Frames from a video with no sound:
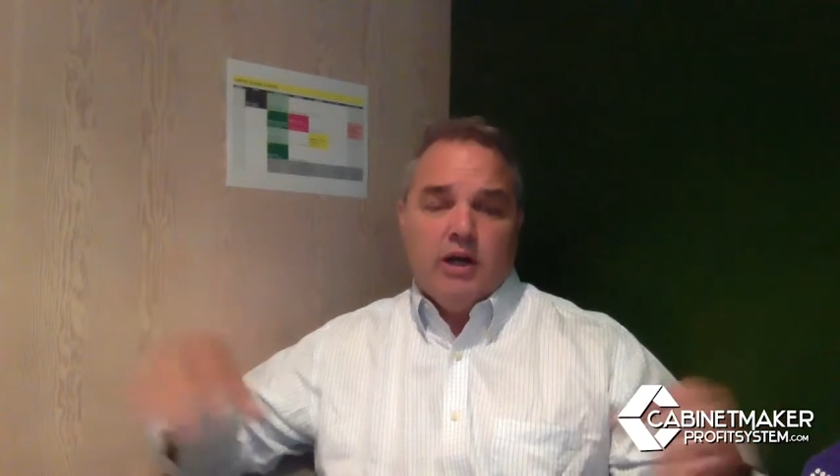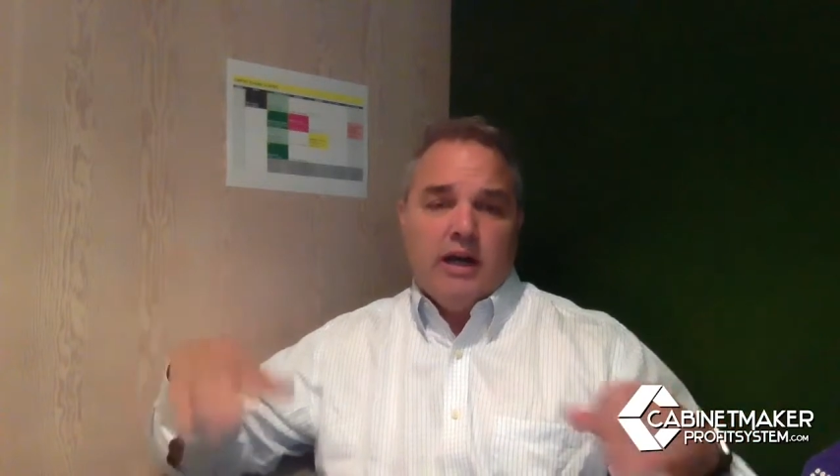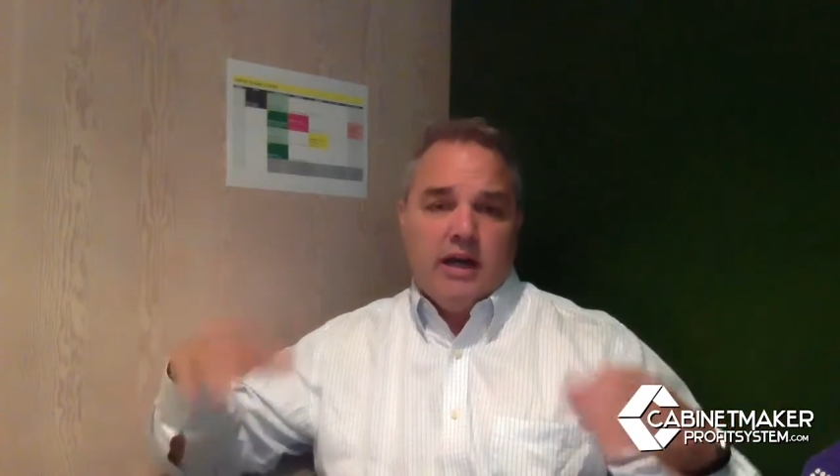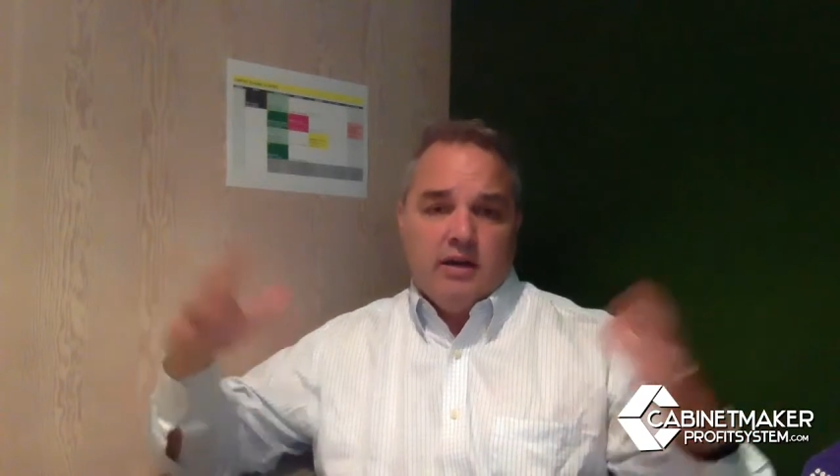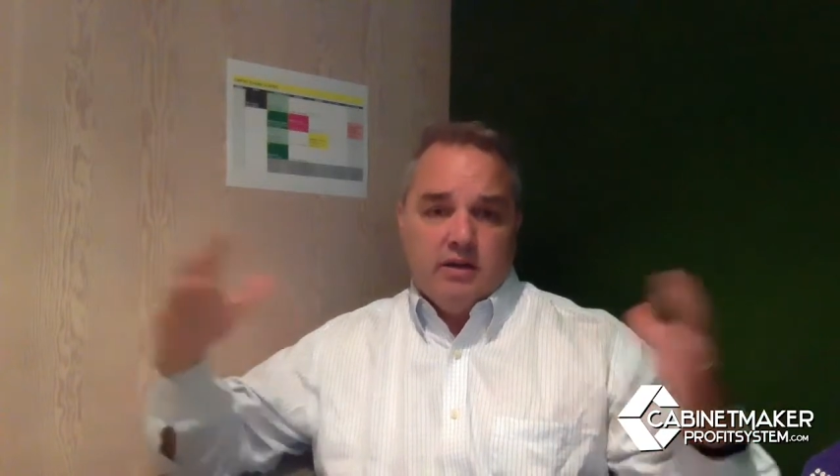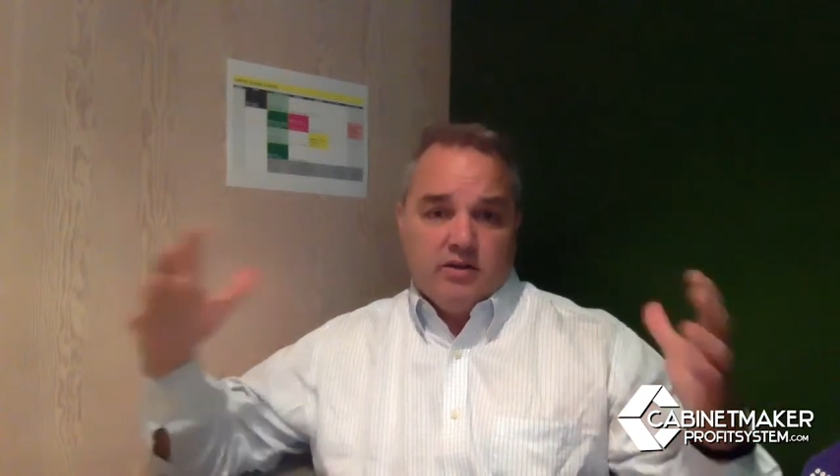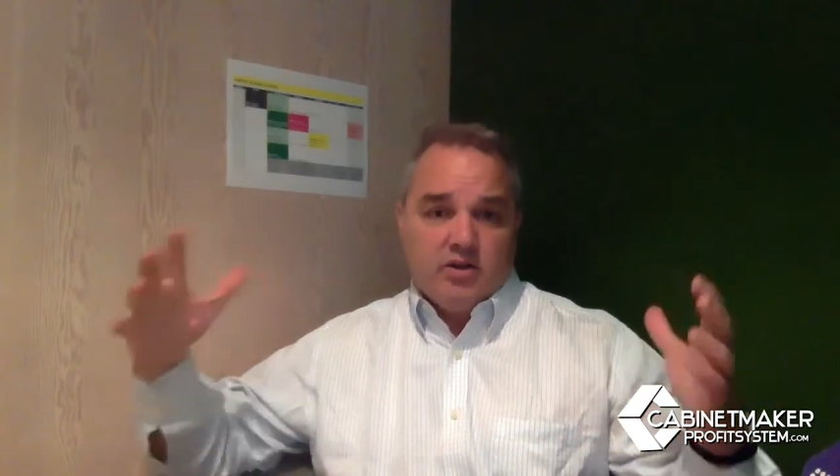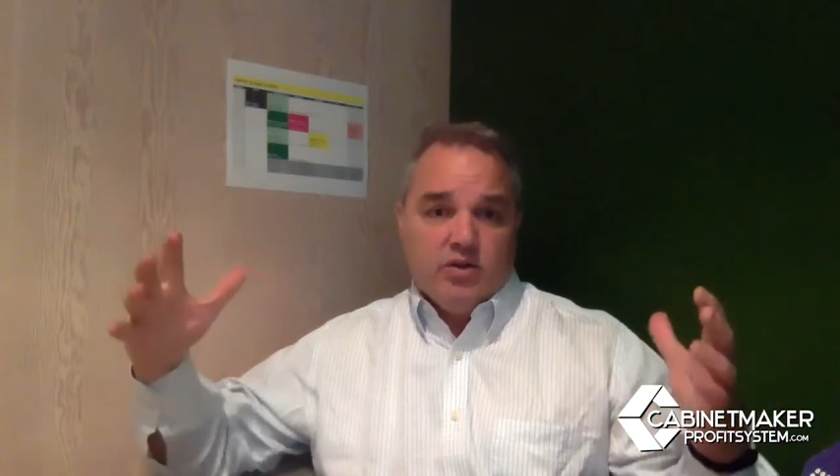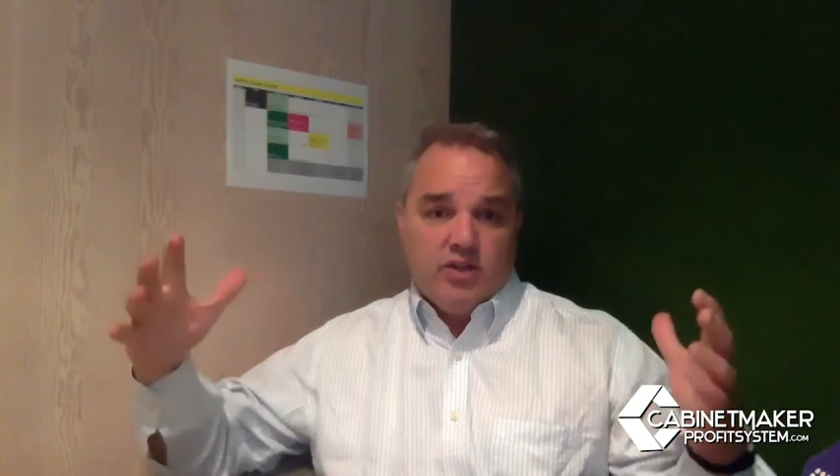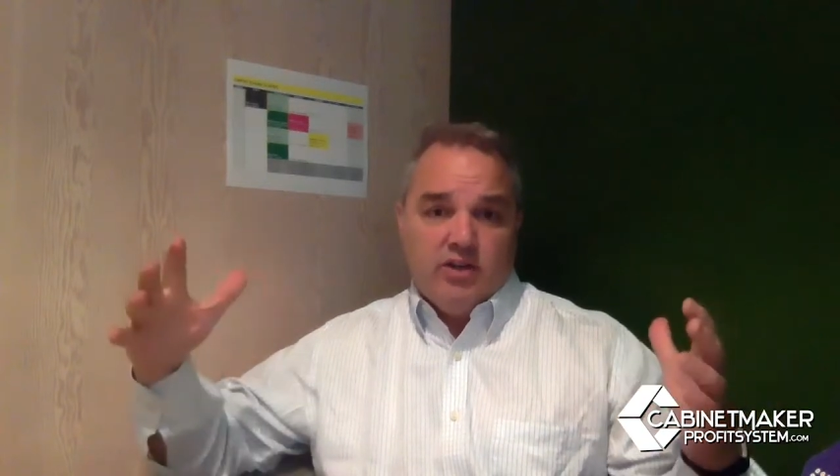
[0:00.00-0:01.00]
and
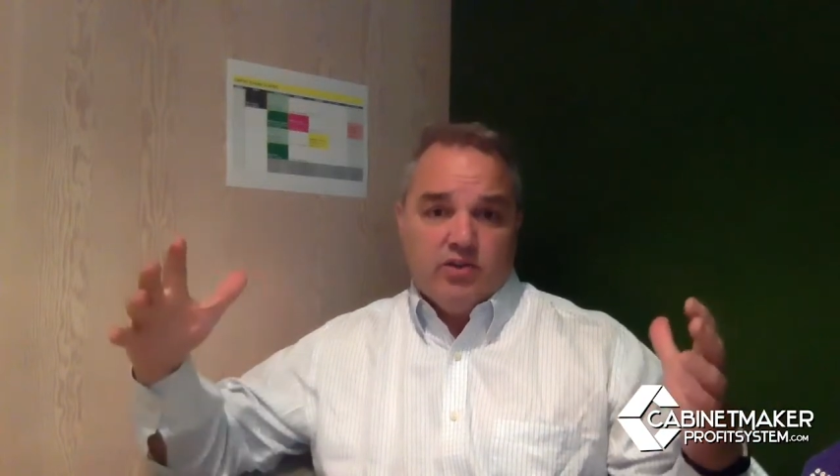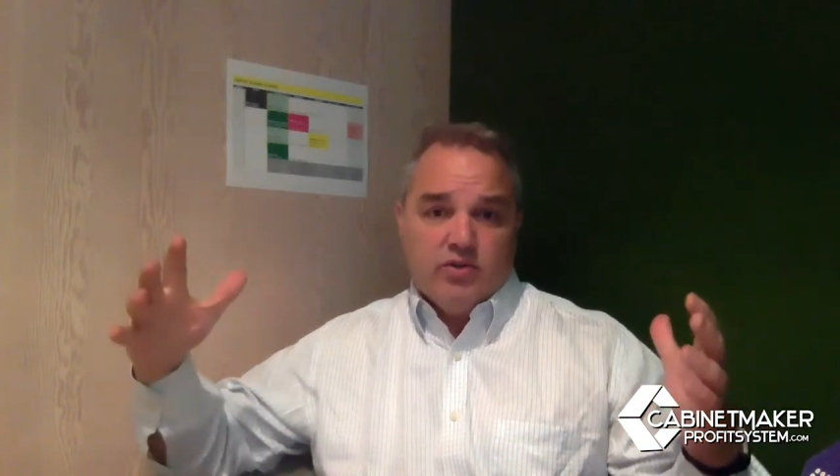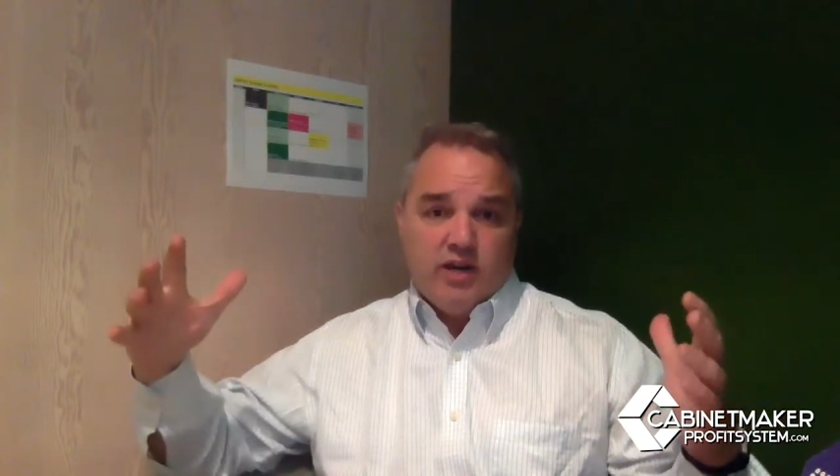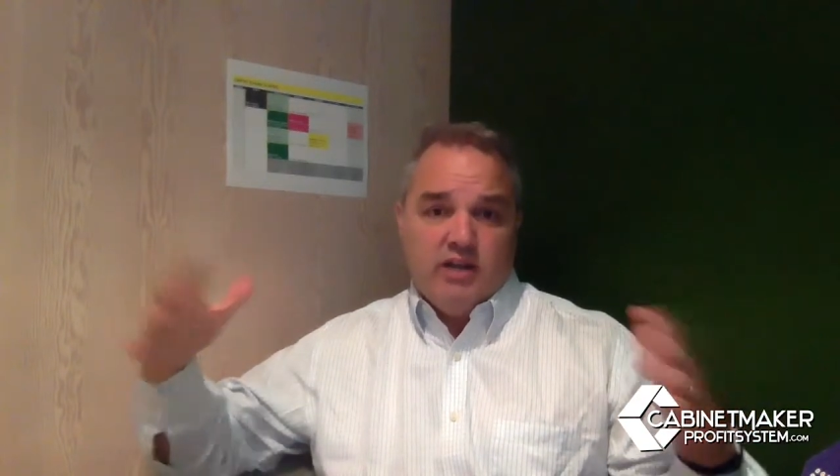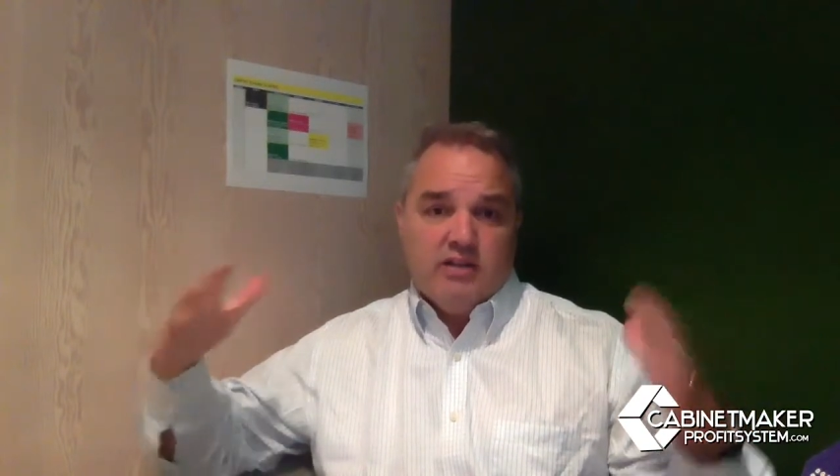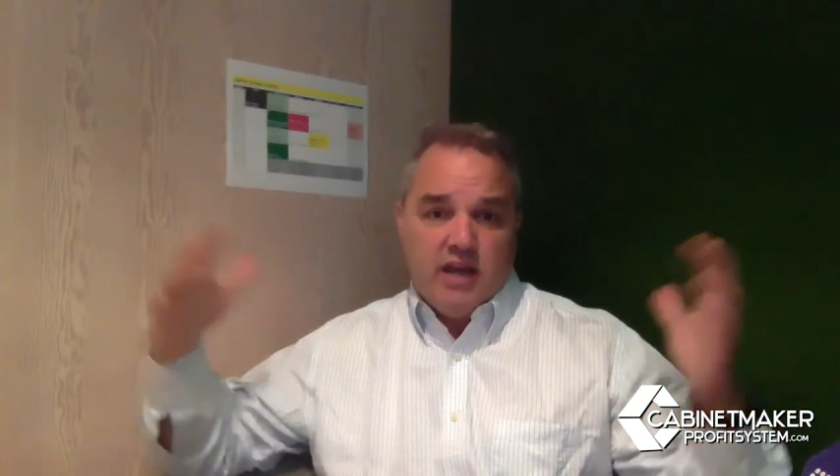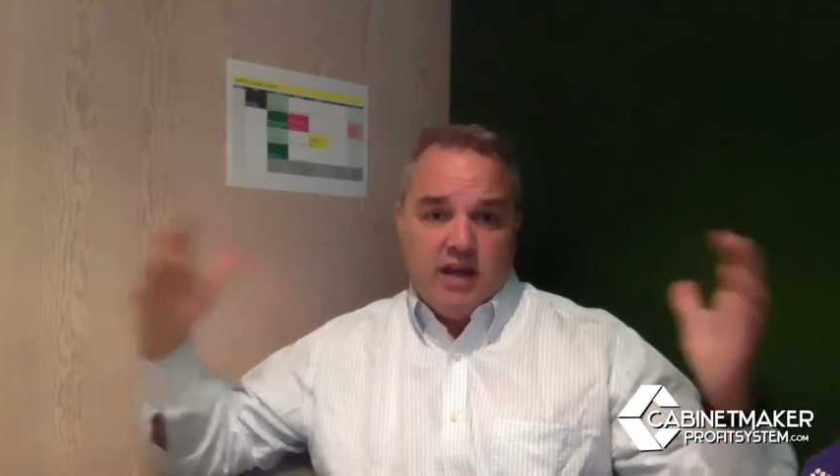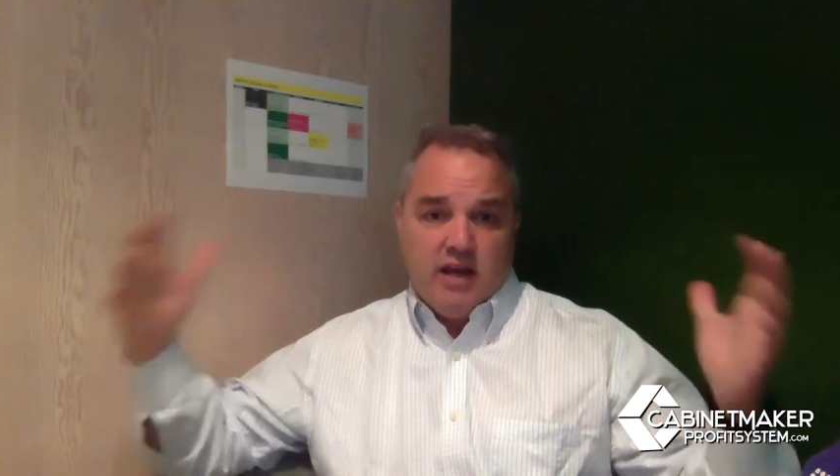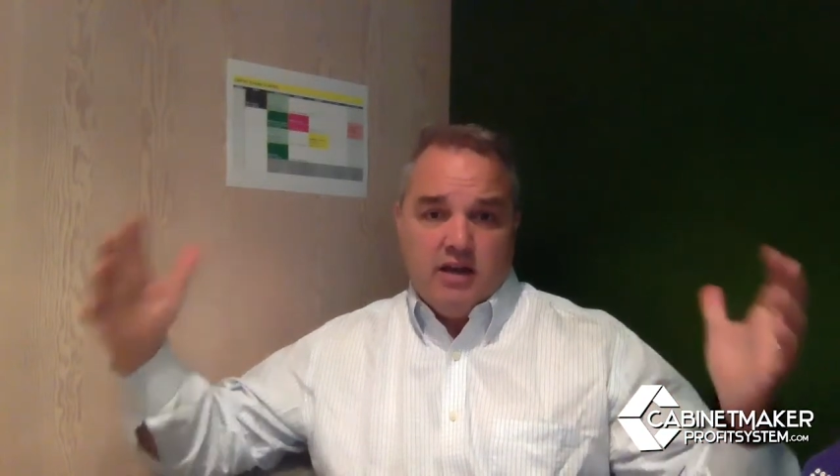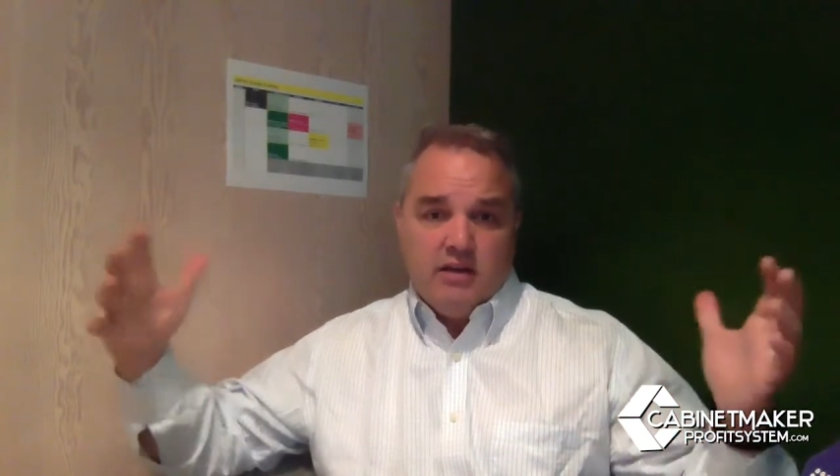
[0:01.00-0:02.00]
associated trades
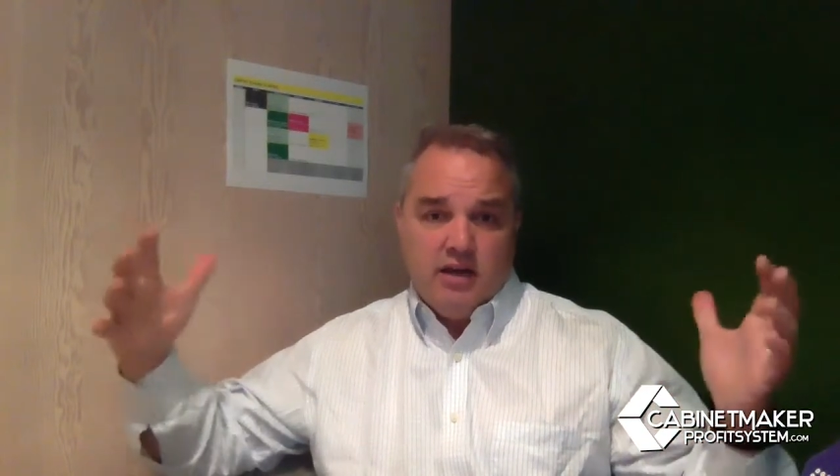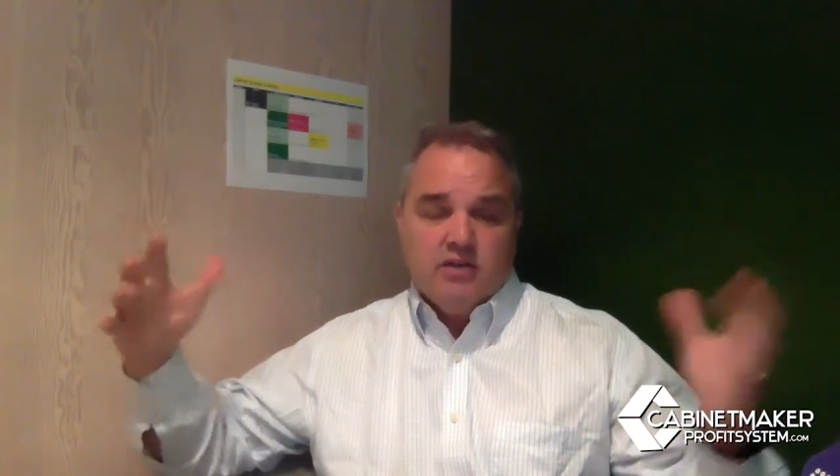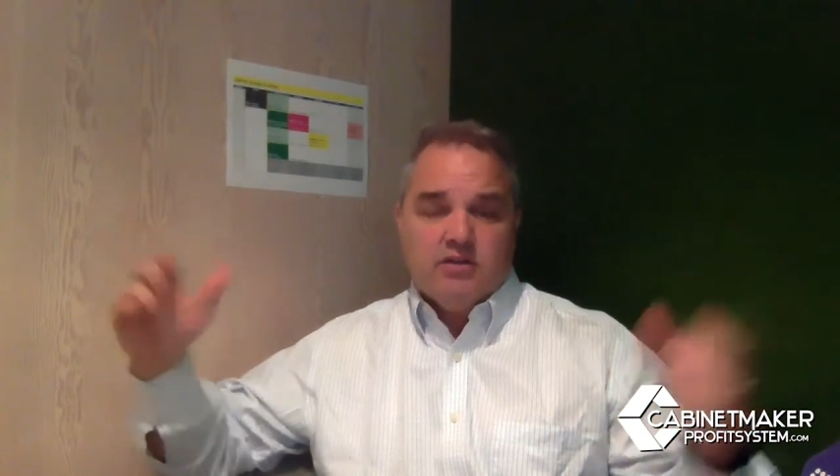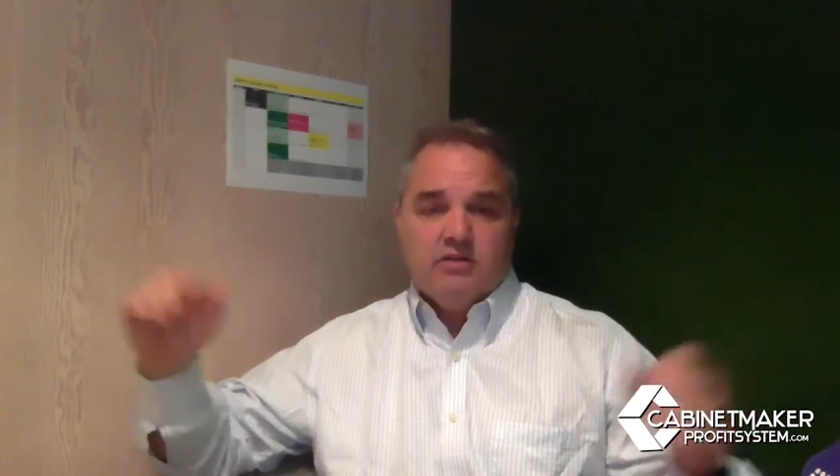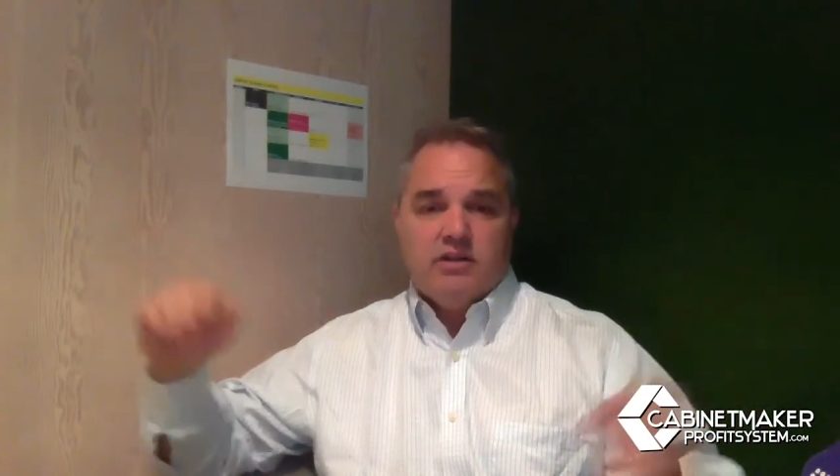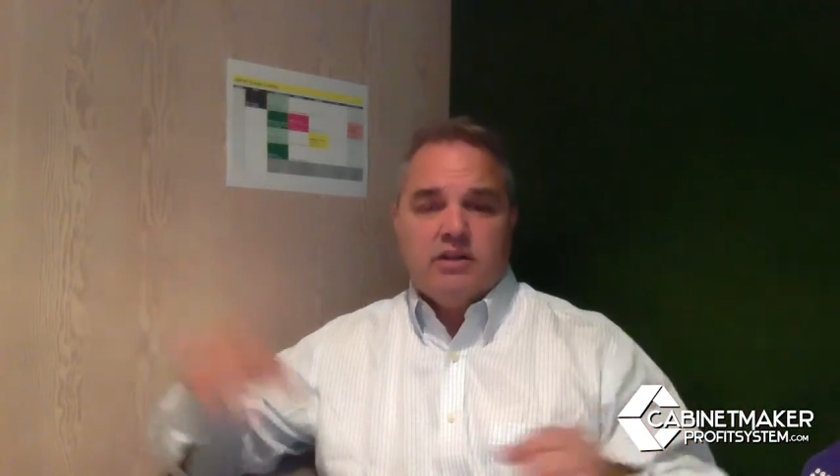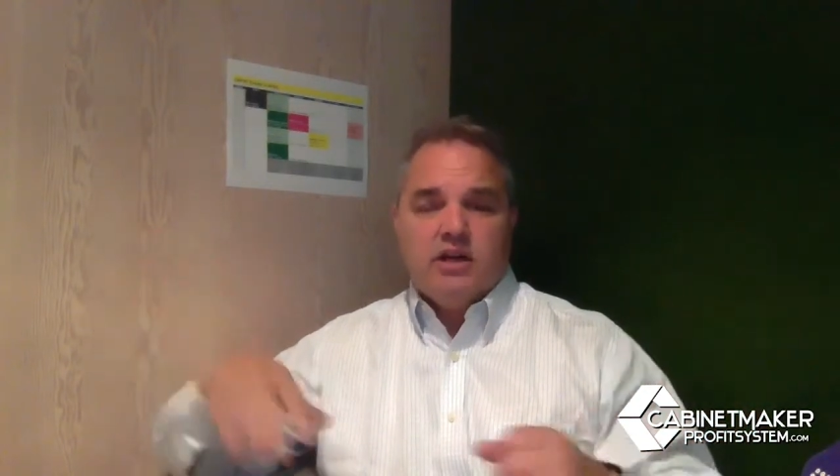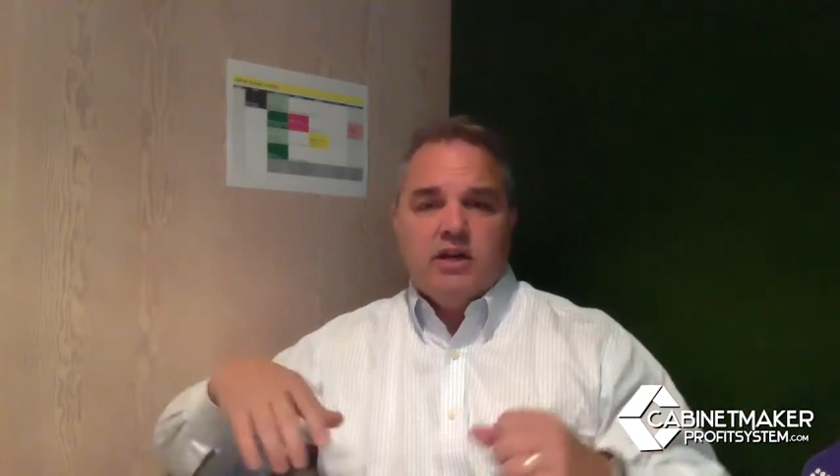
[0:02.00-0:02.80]
and industries.